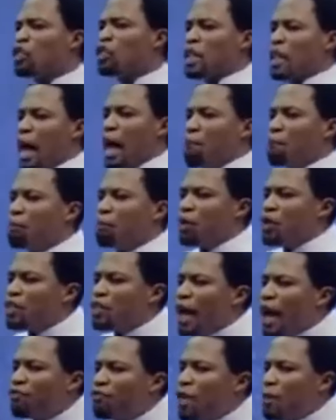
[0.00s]
which he can
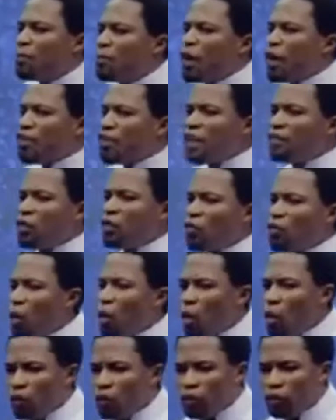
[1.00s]
preserve the presence of
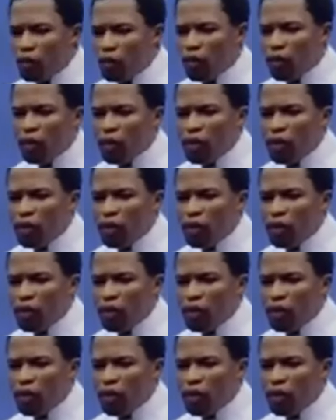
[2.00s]
God.